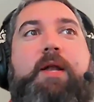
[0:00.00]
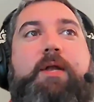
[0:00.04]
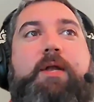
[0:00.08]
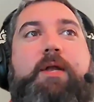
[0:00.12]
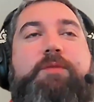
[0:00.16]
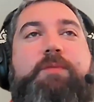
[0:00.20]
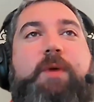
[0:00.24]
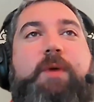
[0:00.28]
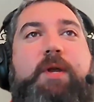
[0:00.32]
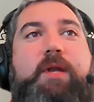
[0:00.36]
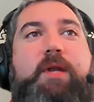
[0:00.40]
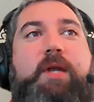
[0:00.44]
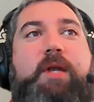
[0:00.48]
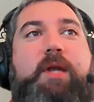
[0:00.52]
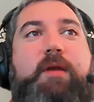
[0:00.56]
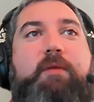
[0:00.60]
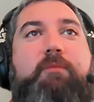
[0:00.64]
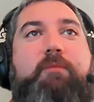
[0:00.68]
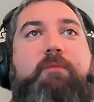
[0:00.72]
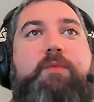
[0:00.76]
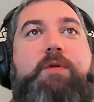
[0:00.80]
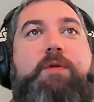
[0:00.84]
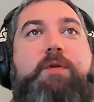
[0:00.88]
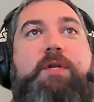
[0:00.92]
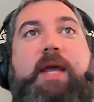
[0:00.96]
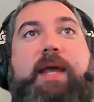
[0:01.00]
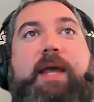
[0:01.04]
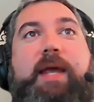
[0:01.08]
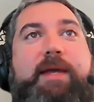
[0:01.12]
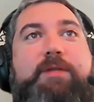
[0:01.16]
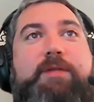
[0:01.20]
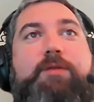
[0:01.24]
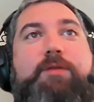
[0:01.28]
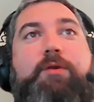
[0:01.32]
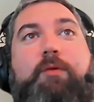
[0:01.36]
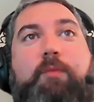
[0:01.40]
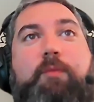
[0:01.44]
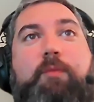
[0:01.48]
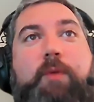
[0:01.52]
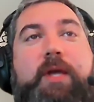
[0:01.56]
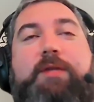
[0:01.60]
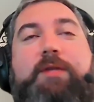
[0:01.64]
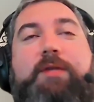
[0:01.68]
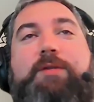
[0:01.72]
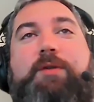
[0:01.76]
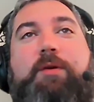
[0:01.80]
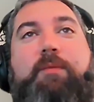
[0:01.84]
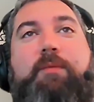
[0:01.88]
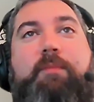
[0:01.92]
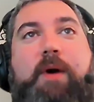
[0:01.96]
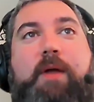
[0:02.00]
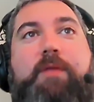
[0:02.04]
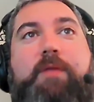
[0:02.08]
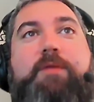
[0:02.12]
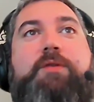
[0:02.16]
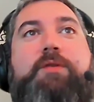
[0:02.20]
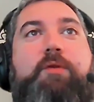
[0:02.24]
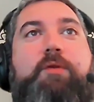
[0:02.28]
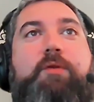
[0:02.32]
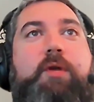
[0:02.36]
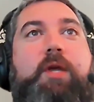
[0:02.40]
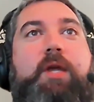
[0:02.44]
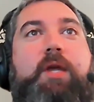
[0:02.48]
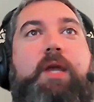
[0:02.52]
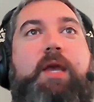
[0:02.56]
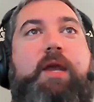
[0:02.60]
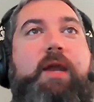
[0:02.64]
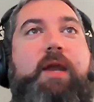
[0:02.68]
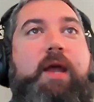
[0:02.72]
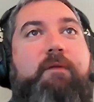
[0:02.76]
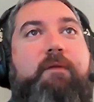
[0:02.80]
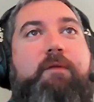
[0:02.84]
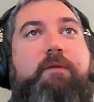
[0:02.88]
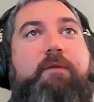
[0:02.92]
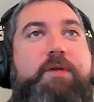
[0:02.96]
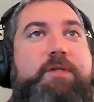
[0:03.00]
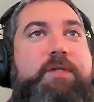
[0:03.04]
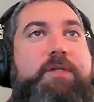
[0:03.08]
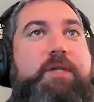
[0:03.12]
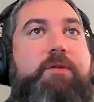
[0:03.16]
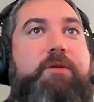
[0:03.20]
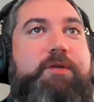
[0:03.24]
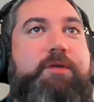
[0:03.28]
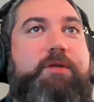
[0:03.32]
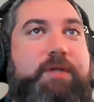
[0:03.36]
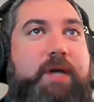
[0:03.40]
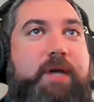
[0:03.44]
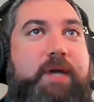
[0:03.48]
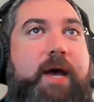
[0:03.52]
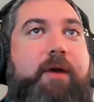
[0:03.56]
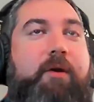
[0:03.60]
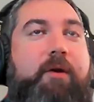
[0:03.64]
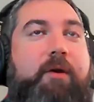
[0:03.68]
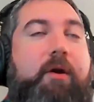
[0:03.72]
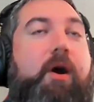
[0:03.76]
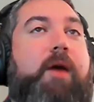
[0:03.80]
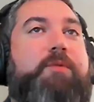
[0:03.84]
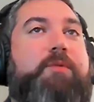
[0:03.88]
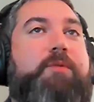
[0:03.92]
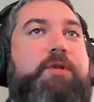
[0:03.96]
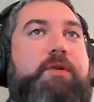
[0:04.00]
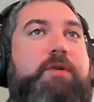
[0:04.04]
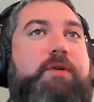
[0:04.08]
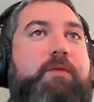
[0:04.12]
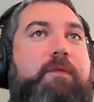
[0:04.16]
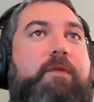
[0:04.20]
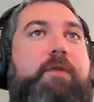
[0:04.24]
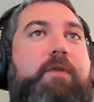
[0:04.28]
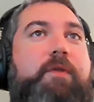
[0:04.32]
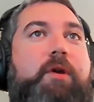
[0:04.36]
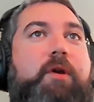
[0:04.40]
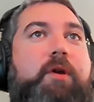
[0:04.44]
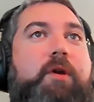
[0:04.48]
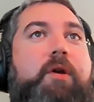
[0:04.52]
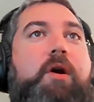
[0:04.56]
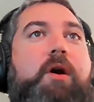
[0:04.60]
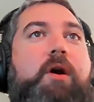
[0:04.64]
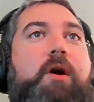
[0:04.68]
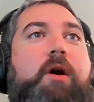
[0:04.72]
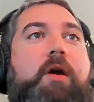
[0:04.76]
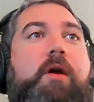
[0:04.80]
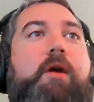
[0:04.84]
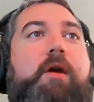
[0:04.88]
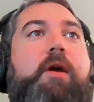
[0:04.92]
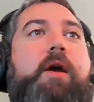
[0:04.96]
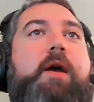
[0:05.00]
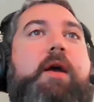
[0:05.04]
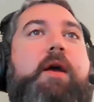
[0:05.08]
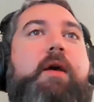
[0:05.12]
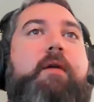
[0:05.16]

spending days or weeks or months looking at every single tire option for their car